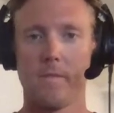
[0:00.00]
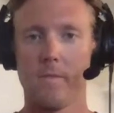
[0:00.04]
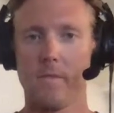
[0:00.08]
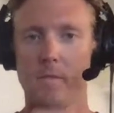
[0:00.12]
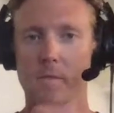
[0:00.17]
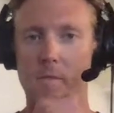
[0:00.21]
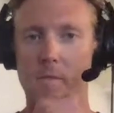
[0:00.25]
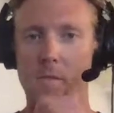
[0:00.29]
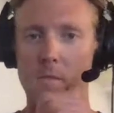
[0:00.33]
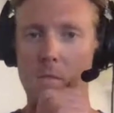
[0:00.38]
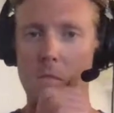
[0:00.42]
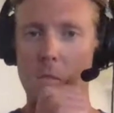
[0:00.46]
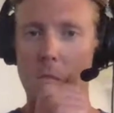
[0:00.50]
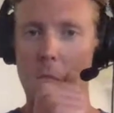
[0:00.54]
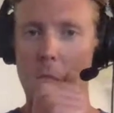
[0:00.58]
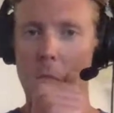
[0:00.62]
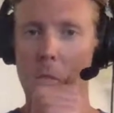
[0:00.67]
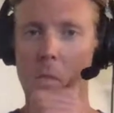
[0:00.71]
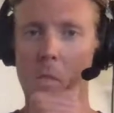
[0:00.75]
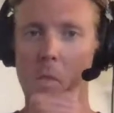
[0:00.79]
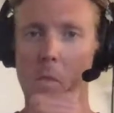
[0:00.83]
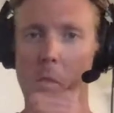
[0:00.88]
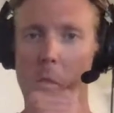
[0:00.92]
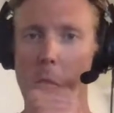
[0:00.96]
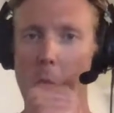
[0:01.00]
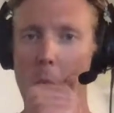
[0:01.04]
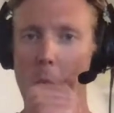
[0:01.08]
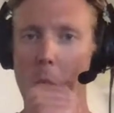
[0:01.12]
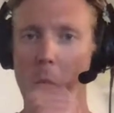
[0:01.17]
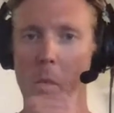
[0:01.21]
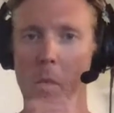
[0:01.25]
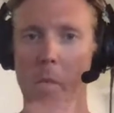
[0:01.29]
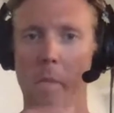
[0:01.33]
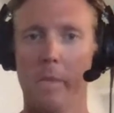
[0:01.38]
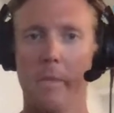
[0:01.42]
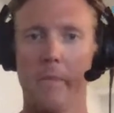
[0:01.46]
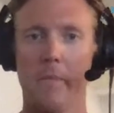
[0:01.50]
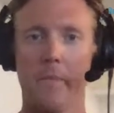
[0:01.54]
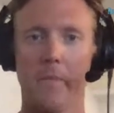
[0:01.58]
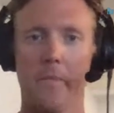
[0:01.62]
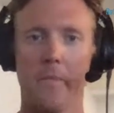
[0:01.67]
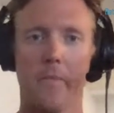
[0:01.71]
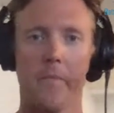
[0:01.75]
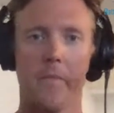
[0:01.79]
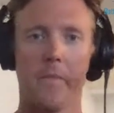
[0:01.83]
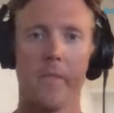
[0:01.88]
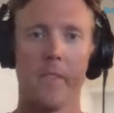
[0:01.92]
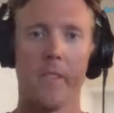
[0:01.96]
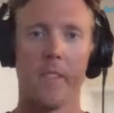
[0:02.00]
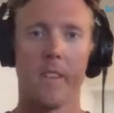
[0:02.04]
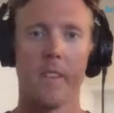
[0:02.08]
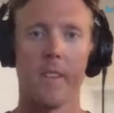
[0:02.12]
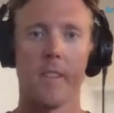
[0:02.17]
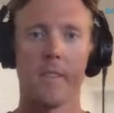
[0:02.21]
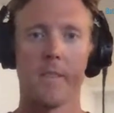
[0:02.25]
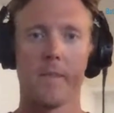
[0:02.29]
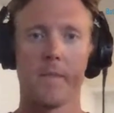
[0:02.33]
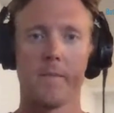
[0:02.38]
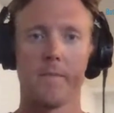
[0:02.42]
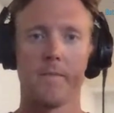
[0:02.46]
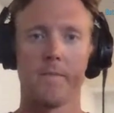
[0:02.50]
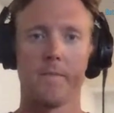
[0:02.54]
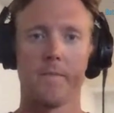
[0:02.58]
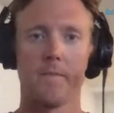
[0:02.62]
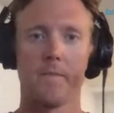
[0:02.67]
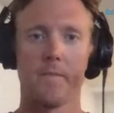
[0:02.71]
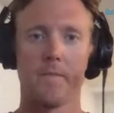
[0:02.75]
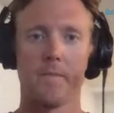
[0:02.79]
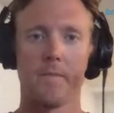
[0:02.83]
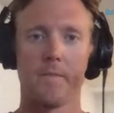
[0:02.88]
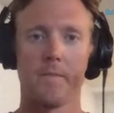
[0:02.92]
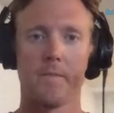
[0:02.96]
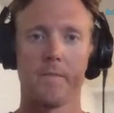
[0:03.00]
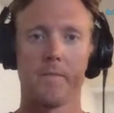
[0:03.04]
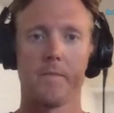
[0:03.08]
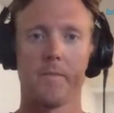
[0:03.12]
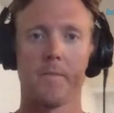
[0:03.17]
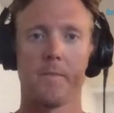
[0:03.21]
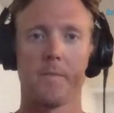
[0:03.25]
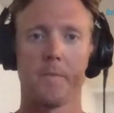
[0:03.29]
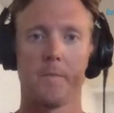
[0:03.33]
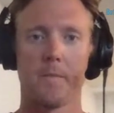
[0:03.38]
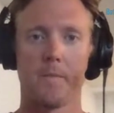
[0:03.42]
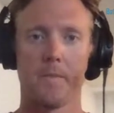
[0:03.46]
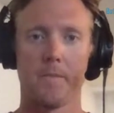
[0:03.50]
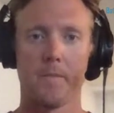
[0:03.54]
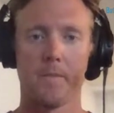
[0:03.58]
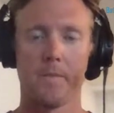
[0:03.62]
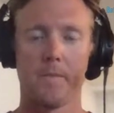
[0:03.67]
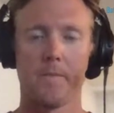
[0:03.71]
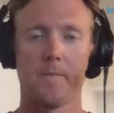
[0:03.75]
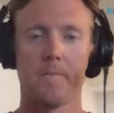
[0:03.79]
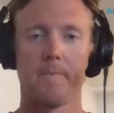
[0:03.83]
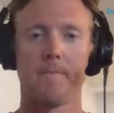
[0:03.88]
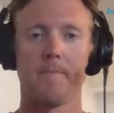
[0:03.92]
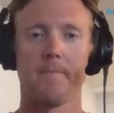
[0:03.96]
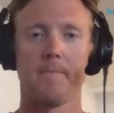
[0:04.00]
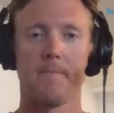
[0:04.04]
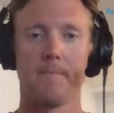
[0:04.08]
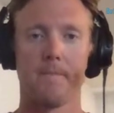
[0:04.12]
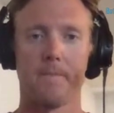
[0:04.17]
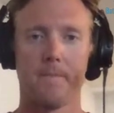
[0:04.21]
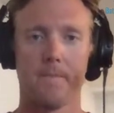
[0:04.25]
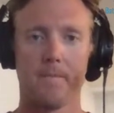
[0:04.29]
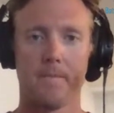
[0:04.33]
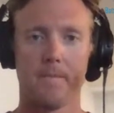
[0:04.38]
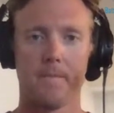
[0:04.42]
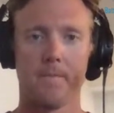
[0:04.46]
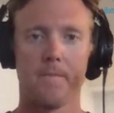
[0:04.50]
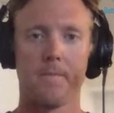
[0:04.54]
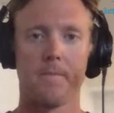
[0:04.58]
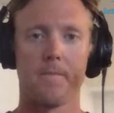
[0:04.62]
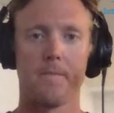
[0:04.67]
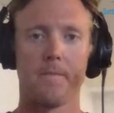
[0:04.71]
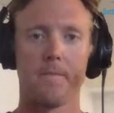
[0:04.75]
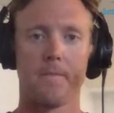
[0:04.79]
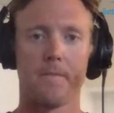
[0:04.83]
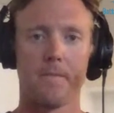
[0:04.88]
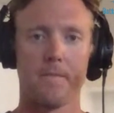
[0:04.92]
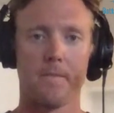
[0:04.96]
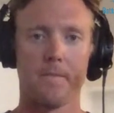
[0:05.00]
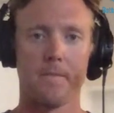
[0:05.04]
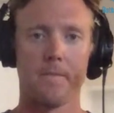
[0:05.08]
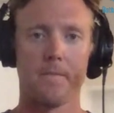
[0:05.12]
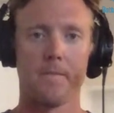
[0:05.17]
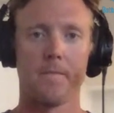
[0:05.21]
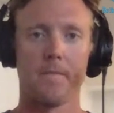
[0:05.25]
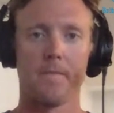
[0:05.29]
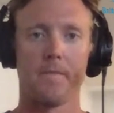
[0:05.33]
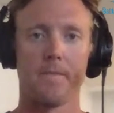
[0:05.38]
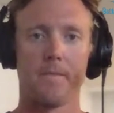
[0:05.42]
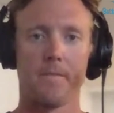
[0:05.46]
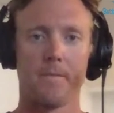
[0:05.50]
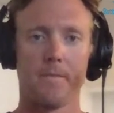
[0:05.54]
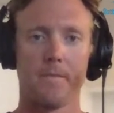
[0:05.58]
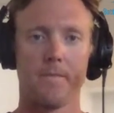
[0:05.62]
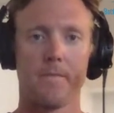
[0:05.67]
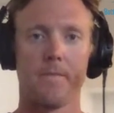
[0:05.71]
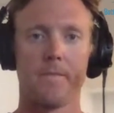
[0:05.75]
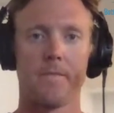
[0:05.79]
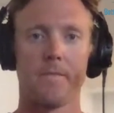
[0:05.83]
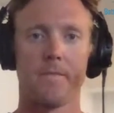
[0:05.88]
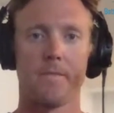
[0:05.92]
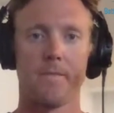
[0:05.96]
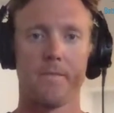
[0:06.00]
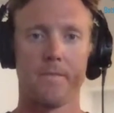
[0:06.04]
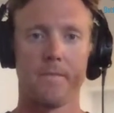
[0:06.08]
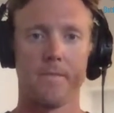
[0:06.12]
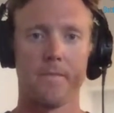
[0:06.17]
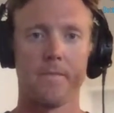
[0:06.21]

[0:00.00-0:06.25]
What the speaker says: The person shown says nothing.